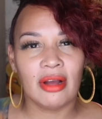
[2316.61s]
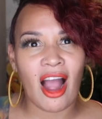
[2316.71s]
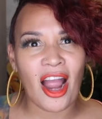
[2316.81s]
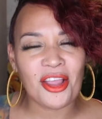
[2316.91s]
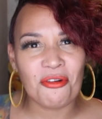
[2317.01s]

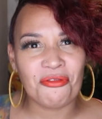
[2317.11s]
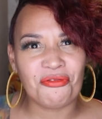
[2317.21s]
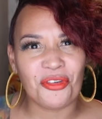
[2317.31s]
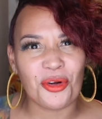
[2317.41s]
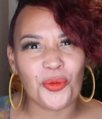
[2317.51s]
Are
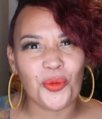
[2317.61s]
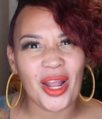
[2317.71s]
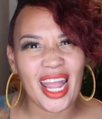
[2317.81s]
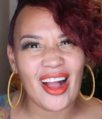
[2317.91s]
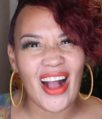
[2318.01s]
you for
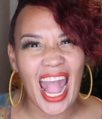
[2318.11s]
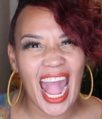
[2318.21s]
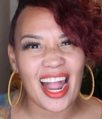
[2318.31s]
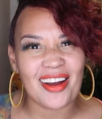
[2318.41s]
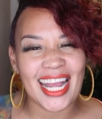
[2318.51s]
real,
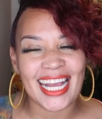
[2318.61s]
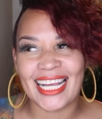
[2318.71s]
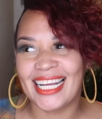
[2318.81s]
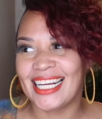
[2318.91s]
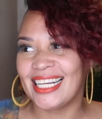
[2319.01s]

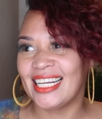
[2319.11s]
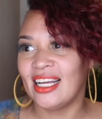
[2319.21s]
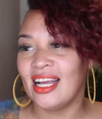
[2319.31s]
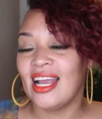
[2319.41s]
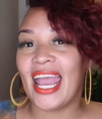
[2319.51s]

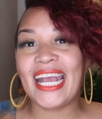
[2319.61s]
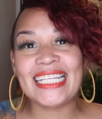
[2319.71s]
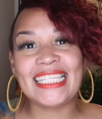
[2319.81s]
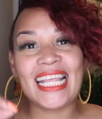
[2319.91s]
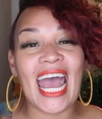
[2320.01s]

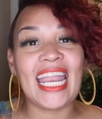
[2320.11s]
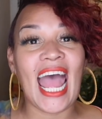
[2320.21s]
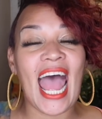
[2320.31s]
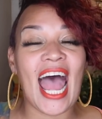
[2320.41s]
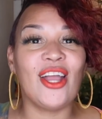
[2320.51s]
Eric? Is that
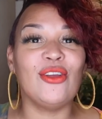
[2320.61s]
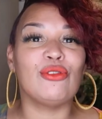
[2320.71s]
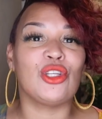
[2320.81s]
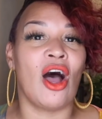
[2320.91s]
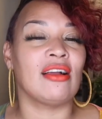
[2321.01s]
how you
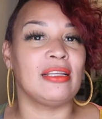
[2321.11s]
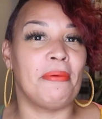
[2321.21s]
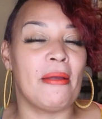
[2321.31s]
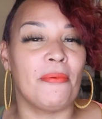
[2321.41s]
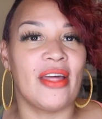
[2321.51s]
talk to
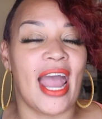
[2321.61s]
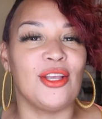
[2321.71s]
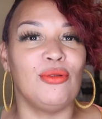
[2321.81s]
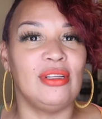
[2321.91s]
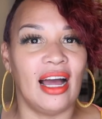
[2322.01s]
people that
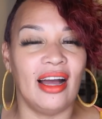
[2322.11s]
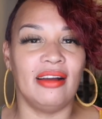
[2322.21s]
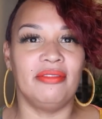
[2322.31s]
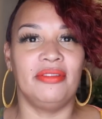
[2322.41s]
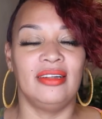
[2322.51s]
you love?